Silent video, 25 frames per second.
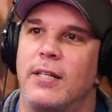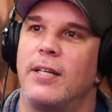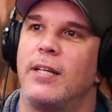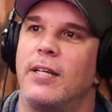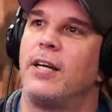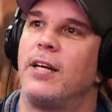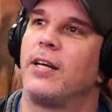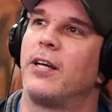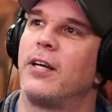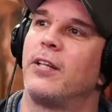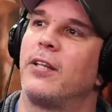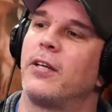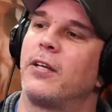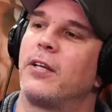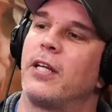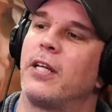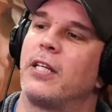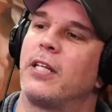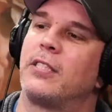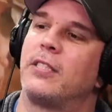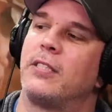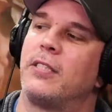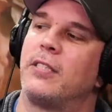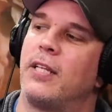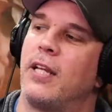camera. Yeah,
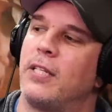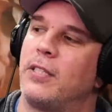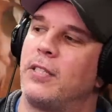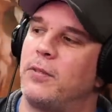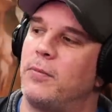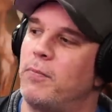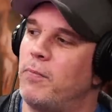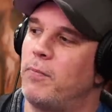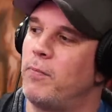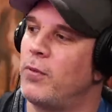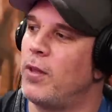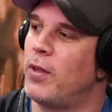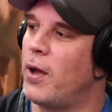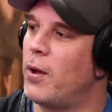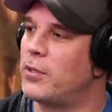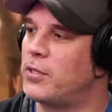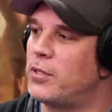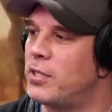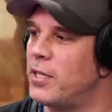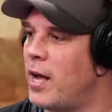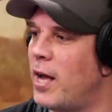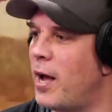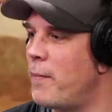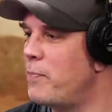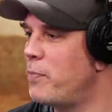that's that's. It's not showing no, up on
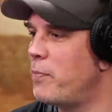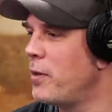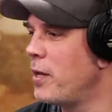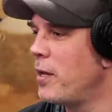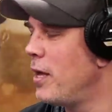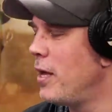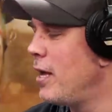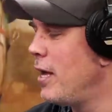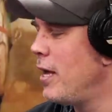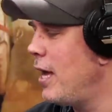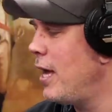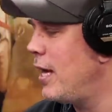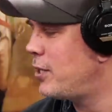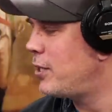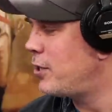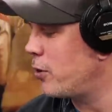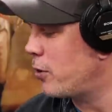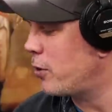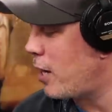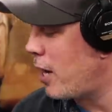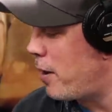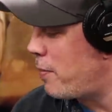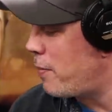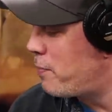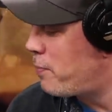camera. It's just showing white. It's
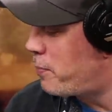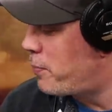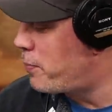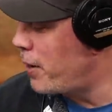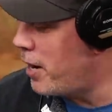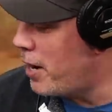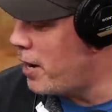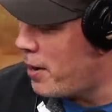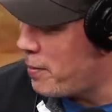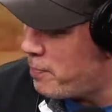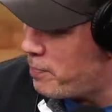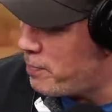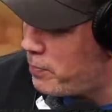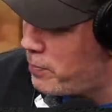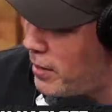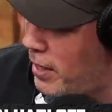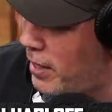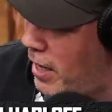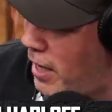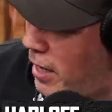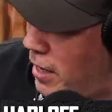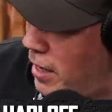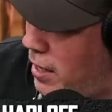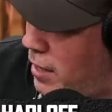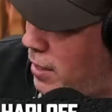okay. But um,
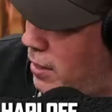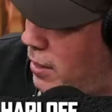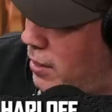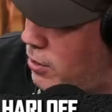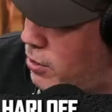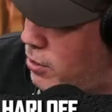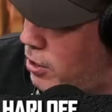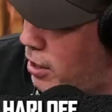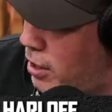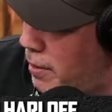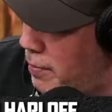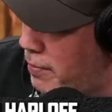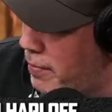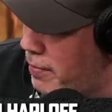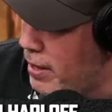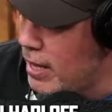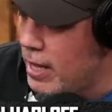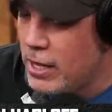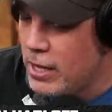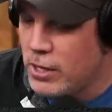it, shut up.